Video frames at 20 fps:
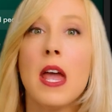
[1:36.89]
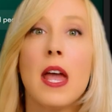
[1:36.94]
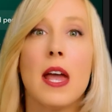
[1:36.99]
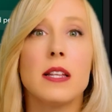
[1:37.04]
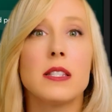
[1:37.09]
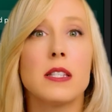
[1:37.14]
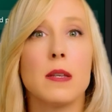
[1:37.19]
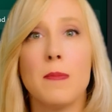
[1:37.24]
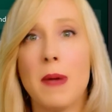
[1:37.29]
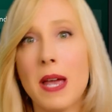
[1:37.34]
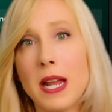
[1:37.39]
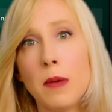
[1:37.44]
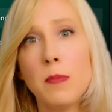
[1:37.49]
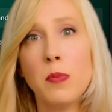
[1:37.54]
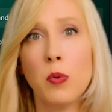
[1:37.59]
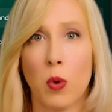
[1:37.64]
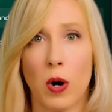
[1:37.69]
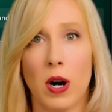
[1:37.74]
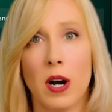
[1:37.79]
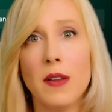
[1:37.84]
It's a made-up
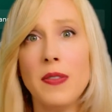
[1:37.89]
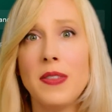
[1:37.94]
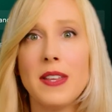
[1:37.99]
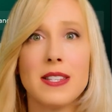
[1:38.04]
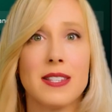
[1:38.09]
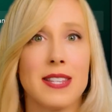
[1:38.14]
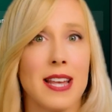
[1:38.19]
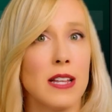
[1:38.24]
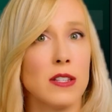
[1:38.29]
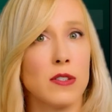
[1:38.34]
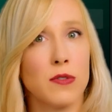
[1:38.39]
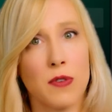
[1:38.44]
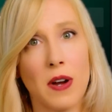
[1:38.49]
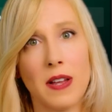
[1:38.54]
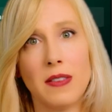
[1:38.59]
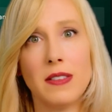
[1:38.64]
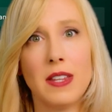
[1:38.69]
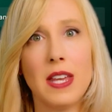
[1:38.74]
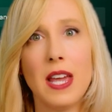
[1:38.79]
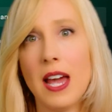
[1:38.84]
word that sounds
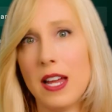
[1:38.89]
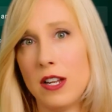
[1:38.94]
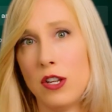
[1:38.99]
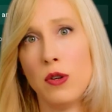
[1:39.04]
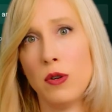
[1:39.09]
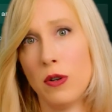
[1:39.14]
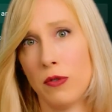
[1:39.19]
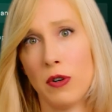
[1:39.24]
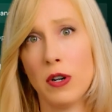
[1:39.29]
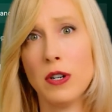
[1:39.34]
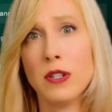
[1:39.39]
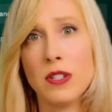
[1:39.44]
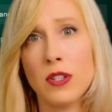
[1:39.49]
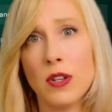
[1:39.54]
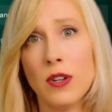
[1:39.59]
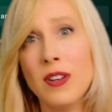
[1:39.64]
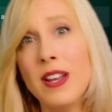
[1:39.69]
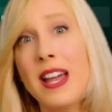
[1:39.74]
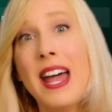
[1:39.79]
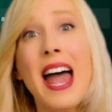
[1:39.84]
friendly and
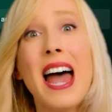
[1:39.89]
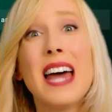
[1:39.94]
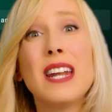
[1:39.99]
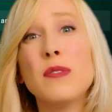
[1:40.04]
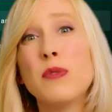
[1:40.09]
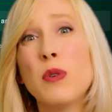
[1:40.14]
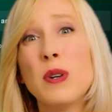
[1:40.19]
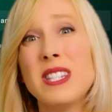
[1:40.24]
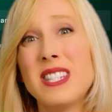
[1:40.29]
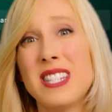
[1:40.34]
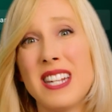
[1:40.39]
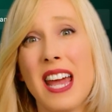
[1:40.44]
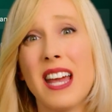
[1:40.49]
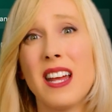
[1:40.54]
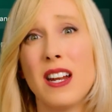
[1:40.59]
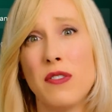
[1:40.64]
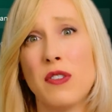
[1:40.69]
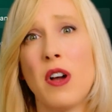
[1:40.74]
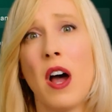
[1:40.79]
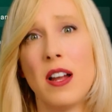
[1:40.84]
universal and avoids
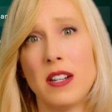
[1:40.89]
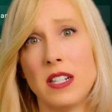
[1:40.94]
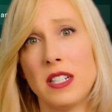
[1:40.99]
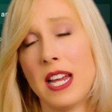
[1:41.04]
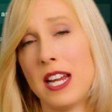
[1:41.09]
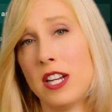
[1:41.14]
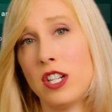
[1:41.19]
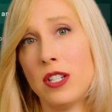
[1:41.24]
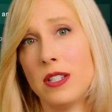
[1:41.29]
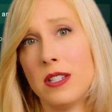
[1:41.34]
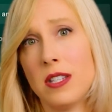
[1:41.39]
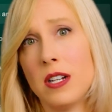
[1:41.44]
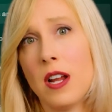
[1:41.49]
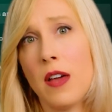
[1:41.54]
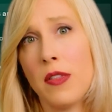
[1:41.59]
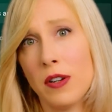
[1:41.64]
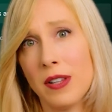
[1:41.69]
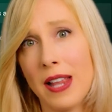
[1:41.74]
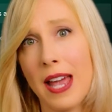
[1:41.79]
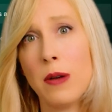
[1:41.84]
negative connotations in
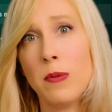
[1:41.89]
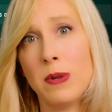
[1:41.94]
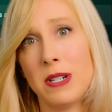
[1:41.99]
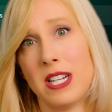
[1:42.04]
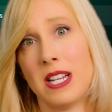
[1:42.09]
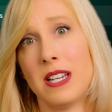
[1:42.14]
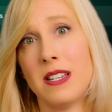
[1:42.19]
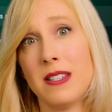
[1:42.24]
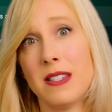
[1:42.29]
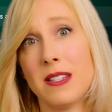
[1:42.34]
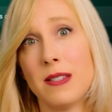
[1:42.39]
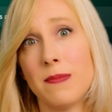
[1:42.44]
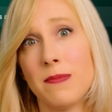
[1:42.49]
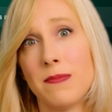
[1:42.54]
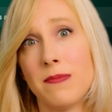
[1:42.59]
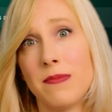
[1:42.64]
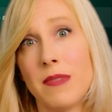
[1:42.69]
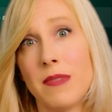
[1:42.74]
other languages.